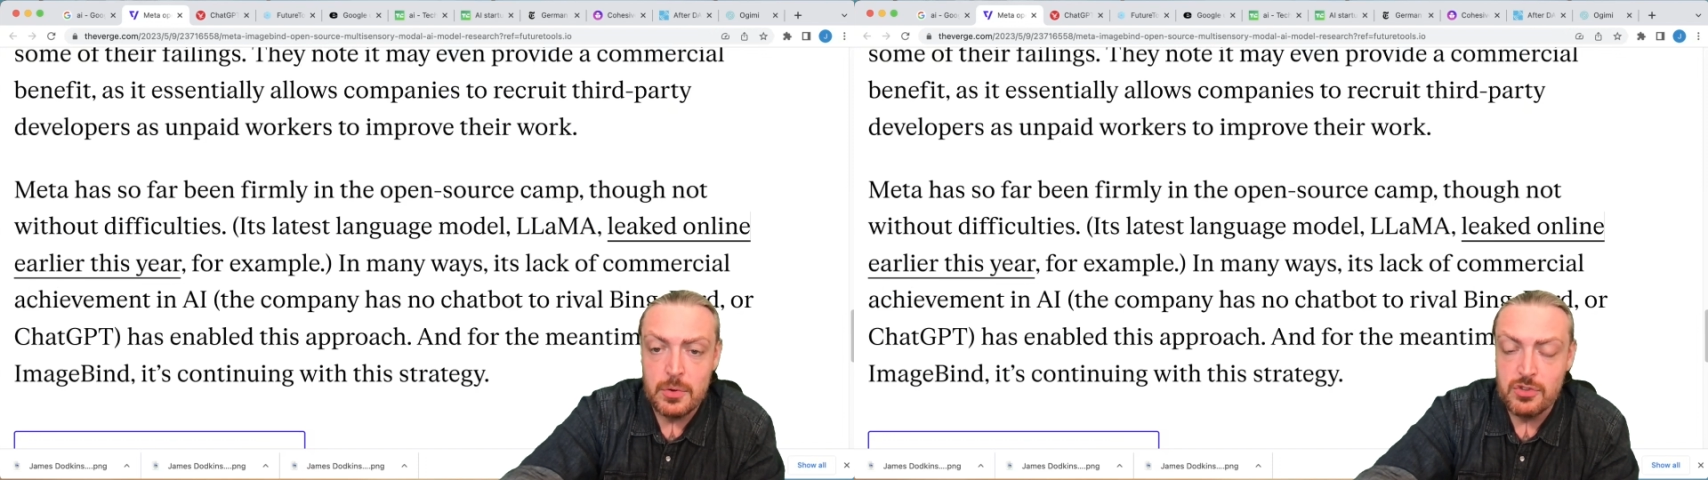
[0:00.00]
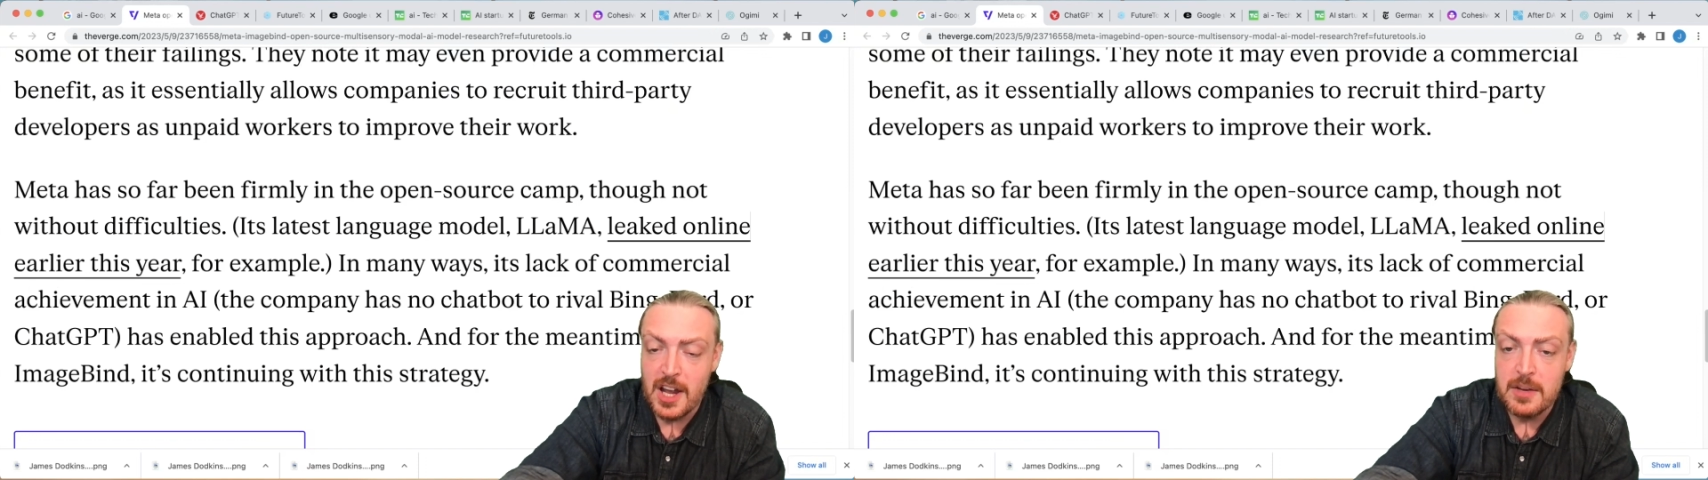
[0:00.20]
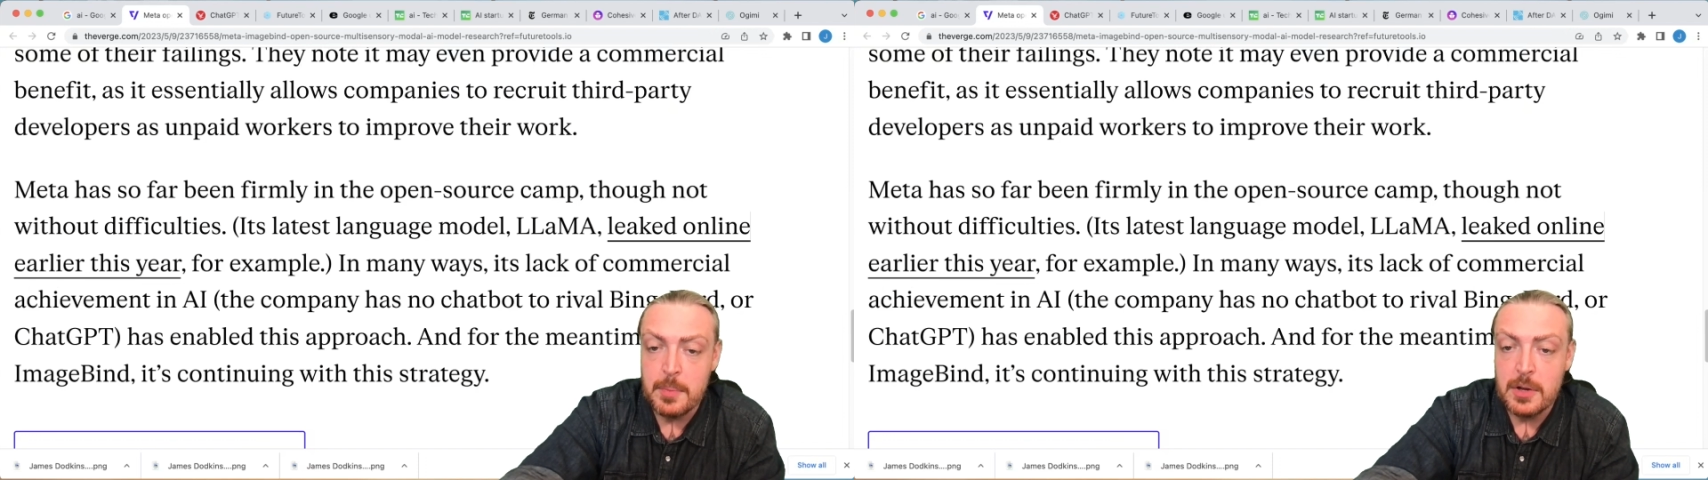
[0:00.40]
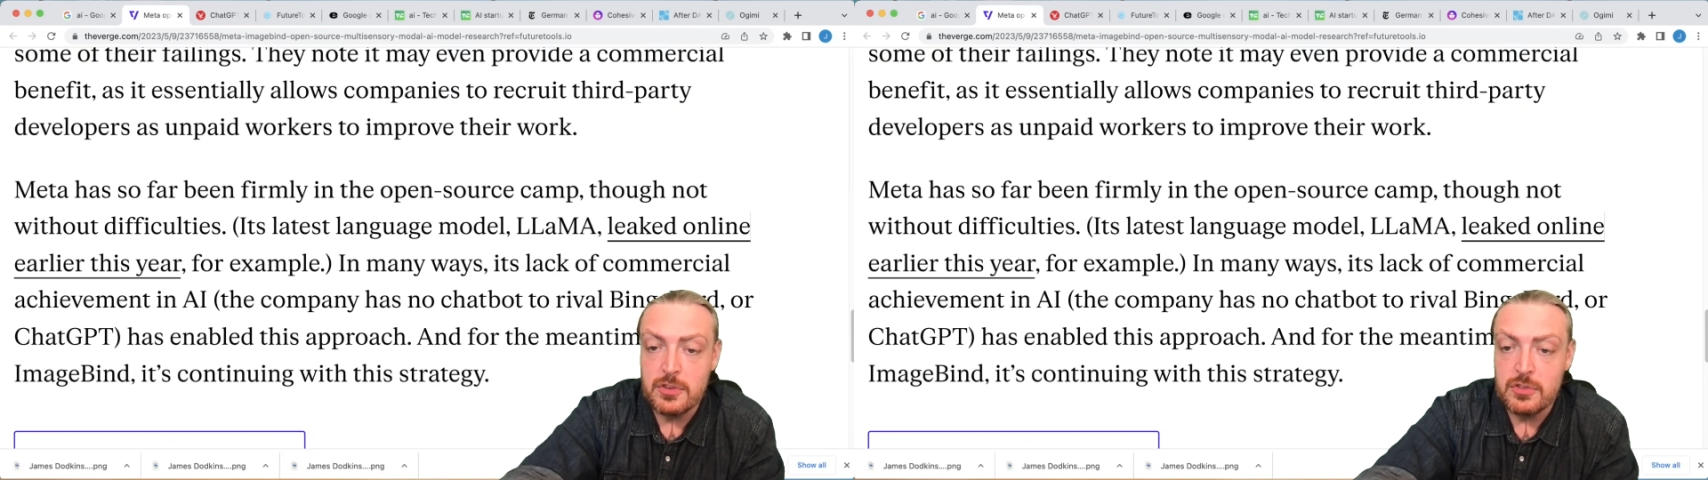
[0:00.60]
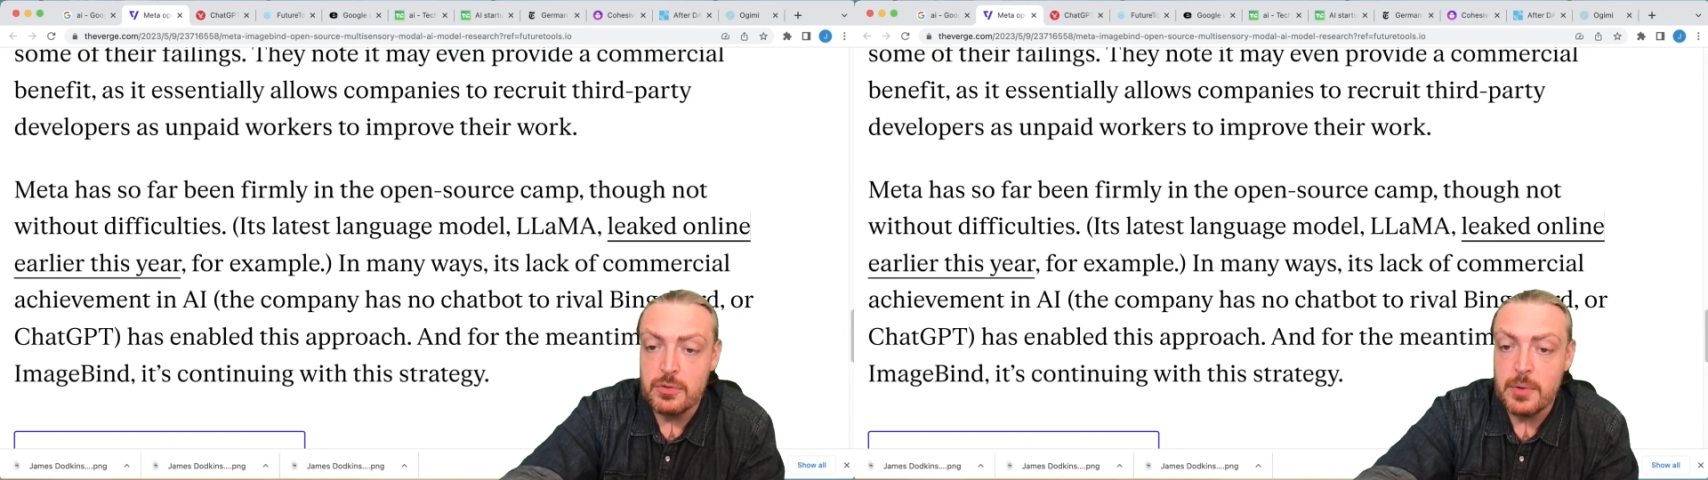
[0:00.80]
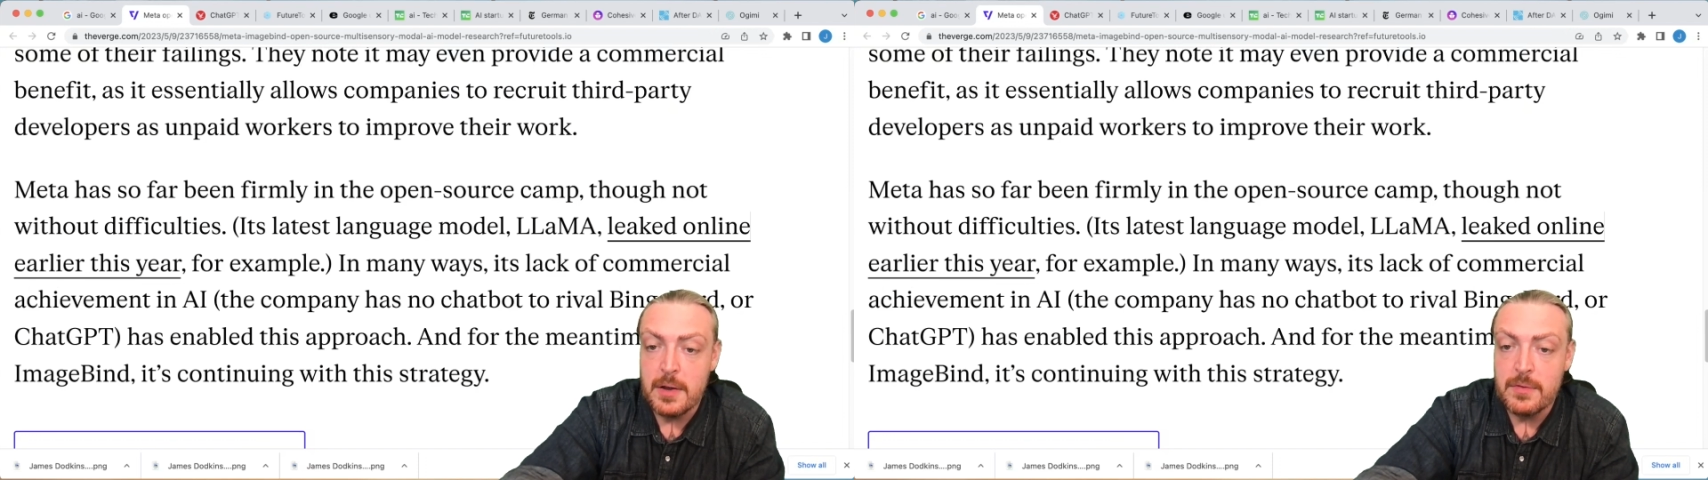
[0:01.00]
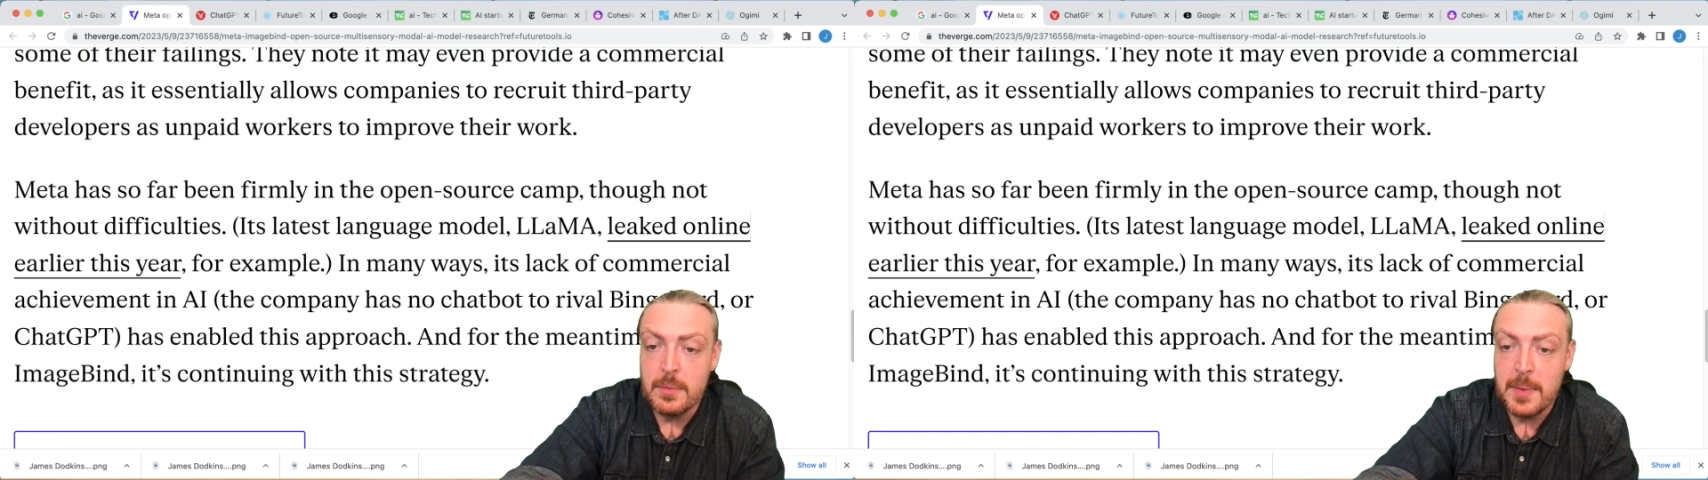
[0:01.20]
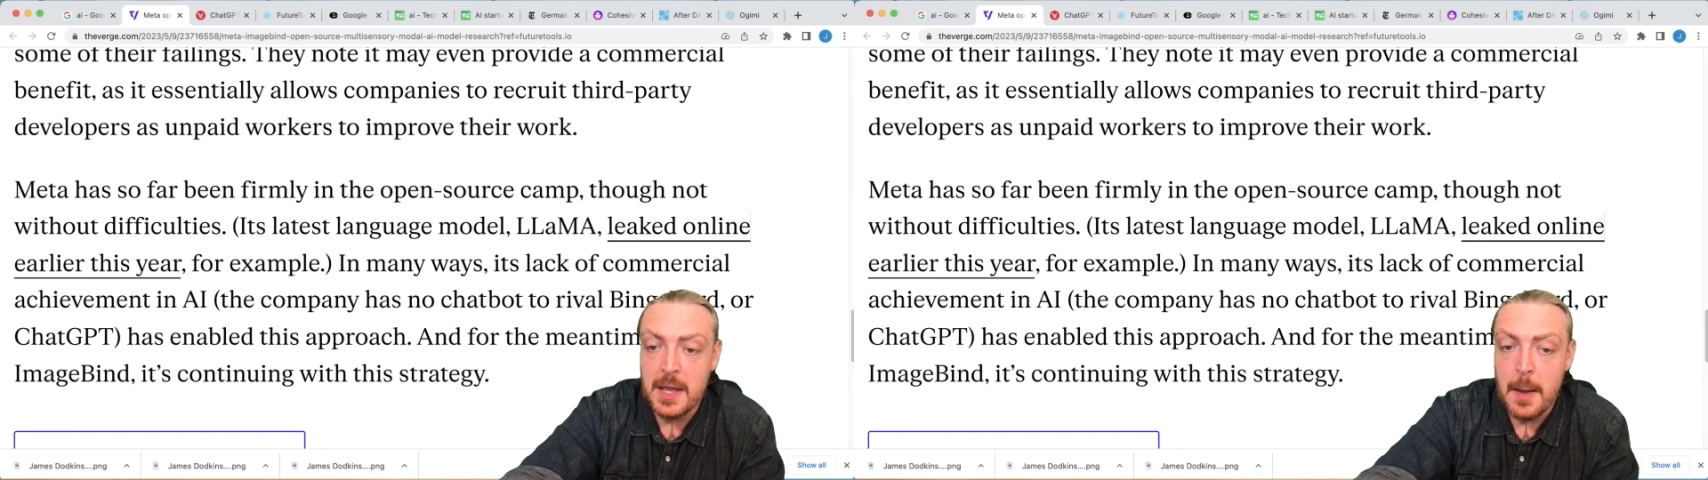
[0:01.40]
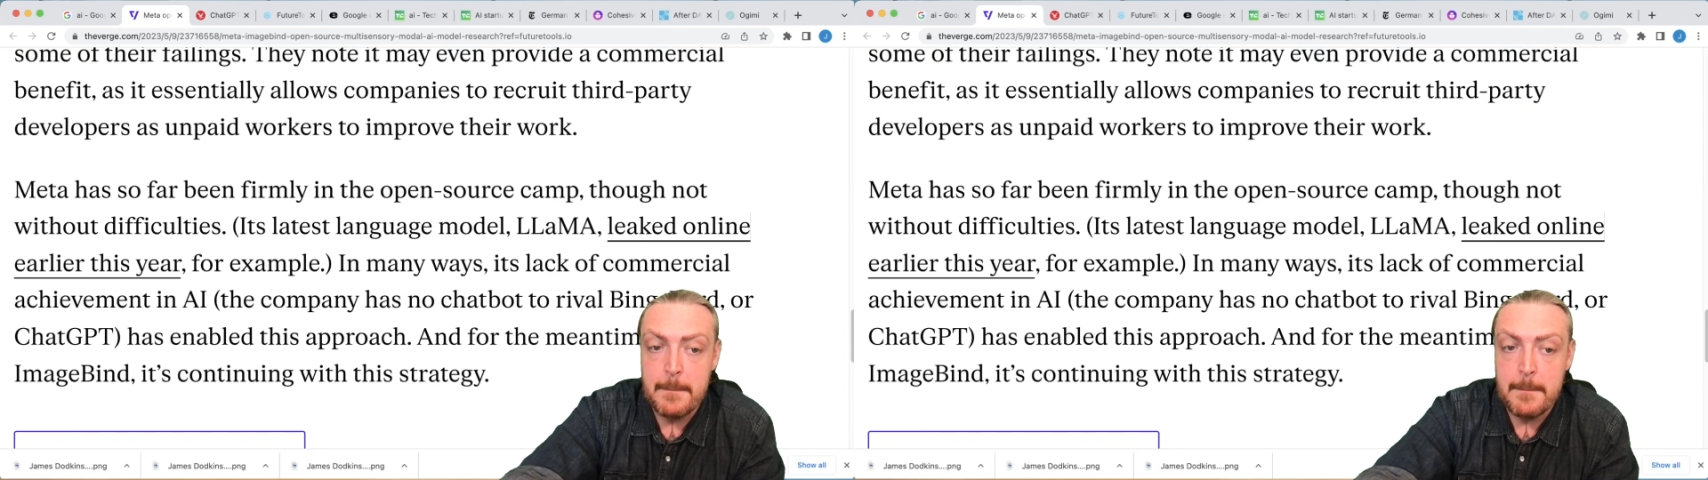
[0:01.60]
chatbot to rival Bing,